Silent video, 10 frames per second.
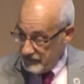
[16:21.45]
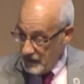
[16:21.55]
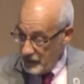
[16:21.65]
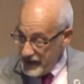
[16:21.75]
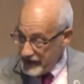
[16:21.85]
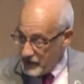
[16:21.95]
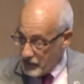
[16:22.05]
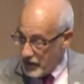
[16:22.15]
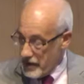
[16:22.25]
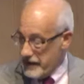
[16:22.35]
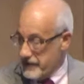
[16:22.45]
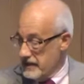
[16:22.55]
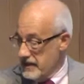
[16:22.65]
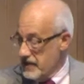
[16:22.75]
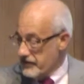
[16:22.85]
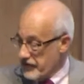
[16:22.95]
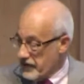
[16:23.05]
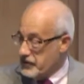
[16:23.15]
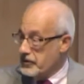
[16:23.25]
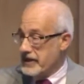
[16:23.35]
We can work for
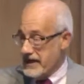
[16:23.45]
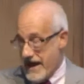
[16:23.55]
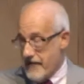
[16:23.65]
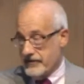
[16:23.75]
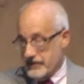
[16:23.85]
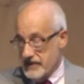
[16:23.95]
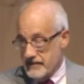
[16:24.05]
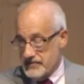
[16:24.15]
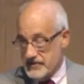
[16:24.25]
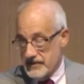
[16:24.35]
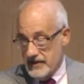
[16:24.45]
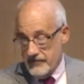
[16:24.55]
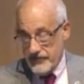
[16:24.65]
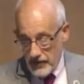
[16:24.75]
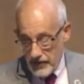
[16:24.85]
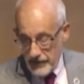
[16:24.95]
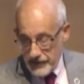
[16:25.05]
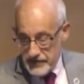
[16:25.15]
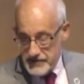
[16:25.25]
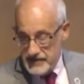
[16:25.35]
good outcomes for all
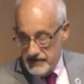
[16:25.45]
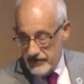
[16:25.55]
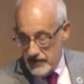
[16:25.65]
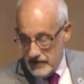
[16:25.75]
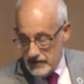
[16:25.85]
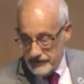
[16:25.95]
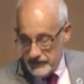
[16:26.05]
those involved.